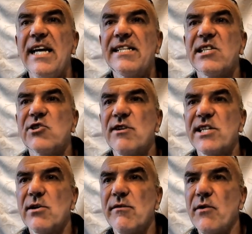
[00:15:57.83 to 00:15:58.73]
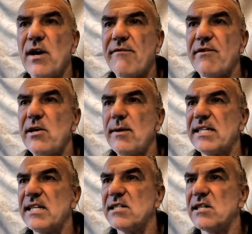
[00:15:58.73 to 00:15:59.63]
It is critical for every US
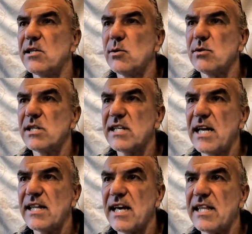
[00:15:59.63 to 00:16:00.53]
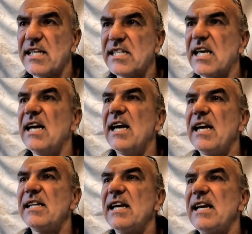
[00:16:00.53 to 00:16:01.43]
citizen to understand that this
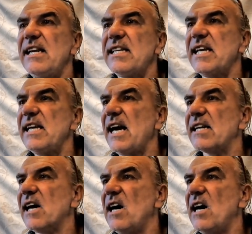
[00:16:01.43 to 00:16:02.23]
illicit and